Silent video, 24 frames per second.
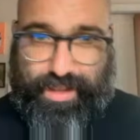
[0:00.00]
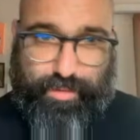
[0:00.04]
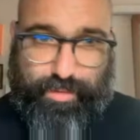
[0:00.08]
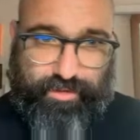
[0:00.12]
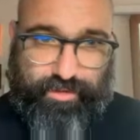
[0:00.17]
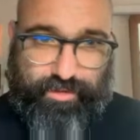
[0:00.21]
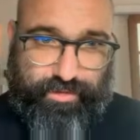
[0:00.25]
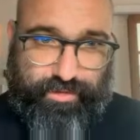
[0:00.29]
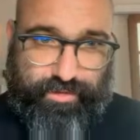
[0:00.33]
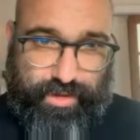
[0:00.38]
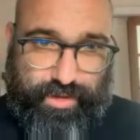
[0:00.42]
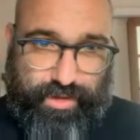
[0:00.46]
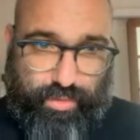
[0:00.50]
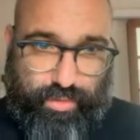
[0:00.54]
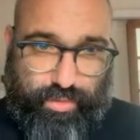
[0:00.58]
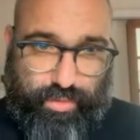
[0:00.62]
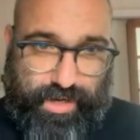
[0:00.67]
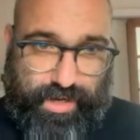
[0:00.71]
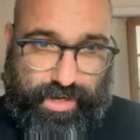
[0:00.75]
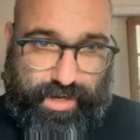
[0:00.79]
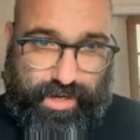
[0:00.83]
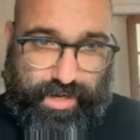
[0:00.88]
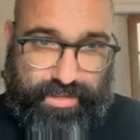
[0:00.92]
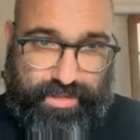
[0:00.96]
also going to work
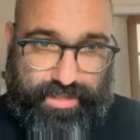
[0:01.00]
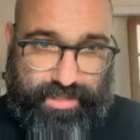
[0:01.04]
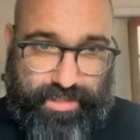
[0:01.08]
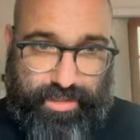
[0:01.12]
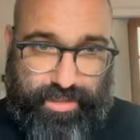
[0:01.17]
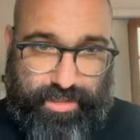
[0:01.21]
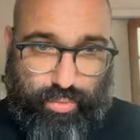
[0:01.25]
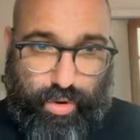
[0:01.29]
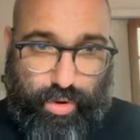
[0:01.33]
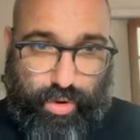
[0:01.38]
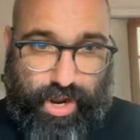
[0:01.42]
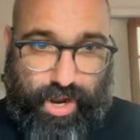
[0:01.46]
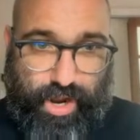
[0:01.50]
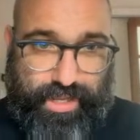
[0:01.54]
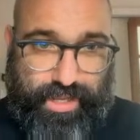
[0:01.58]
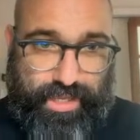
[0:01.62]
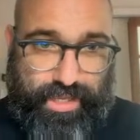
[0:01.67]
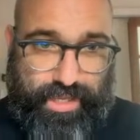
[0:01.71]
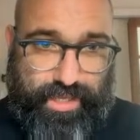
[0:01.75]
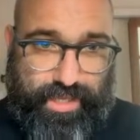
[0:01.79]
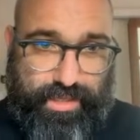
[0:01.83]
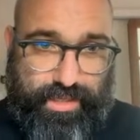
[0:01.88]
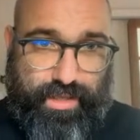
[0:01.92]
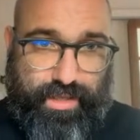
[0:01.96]
on the
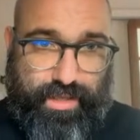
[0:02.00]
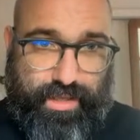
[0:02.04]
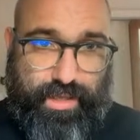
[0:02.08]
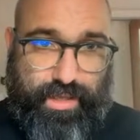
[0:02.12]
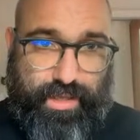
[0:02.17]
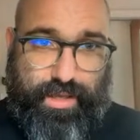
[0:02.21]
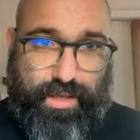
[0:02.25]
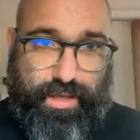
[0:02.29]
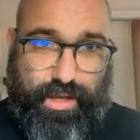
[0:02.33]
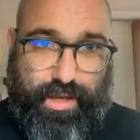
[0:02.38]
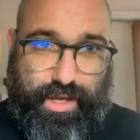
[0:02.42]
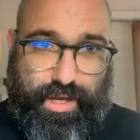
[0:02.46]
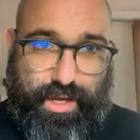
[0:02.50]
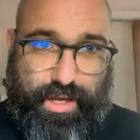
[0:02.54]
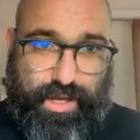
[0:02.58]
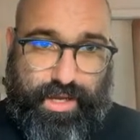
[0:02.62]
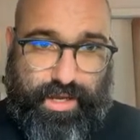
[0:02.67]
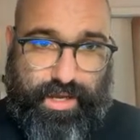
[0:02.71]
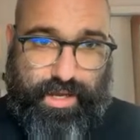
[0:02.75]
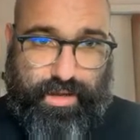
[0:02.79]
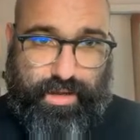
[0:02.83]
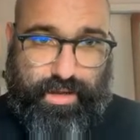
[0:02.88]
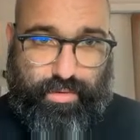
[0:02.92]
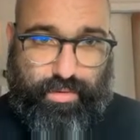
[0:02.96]
walking
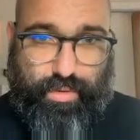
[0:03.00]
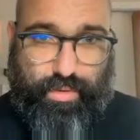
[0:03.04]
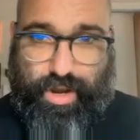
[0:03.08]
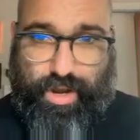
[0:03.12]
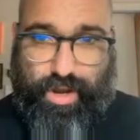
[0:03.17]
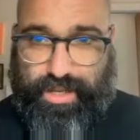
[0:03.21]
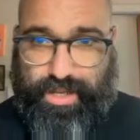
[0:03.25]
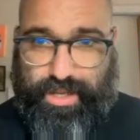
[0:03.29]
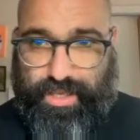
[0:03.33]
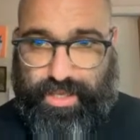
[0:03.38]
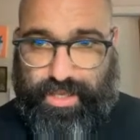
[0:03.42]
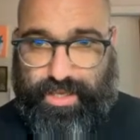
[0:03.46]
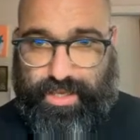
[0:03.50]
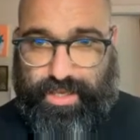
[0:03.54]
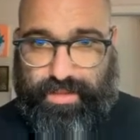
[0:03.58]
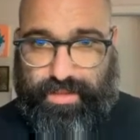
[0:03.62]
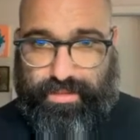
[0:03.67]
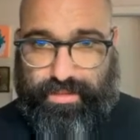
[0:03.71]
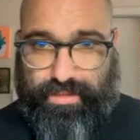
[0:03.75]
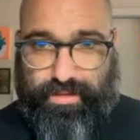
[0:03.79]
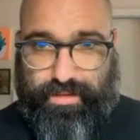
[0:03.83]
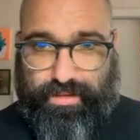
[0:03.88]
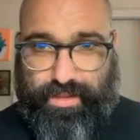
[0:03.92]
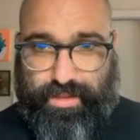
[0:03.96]
and
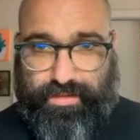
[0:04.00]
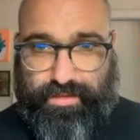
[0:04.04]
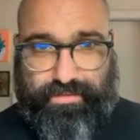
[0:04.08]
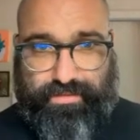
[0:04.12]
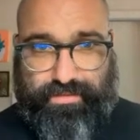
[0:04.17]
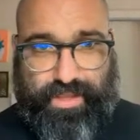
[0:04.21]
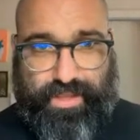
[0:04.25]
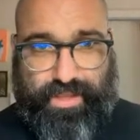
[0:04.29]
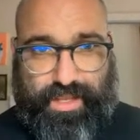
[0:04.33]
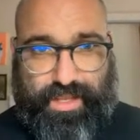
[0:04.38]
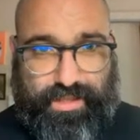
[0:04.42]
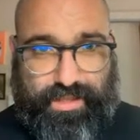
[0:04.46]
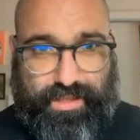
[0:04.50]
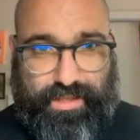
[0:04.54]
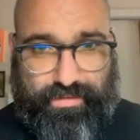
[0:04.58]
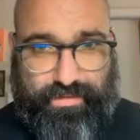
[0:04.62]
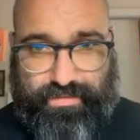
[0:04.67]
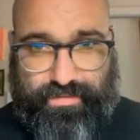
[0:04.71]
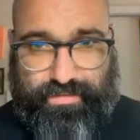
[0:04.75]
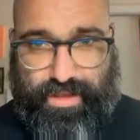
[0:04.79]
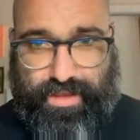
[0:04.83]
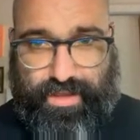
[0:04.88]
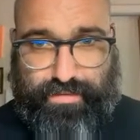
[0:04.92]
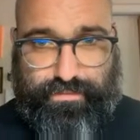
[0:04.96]
the like standing
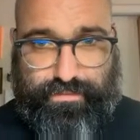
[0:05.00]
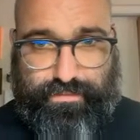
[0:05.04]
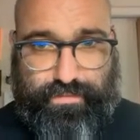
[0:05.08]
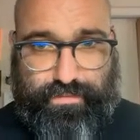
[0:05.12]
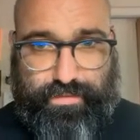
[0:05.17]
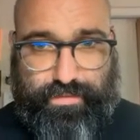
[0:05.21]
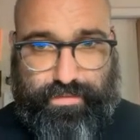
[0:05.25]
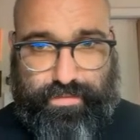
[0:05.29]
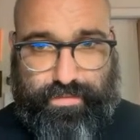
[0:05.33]
stuff.